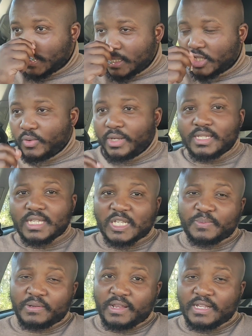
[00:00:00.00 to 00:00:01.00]
showing his
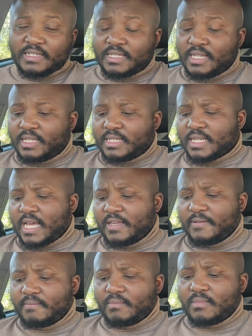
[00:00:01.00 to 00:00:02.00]
experience there, this guy.
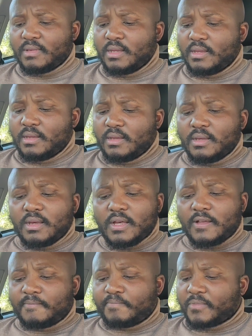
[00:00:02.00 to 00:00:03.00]

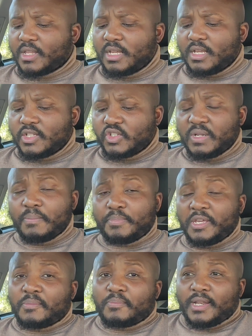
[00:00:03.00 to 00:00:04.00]
Not a
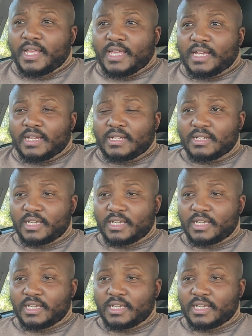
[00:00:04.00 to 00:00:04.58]
big player,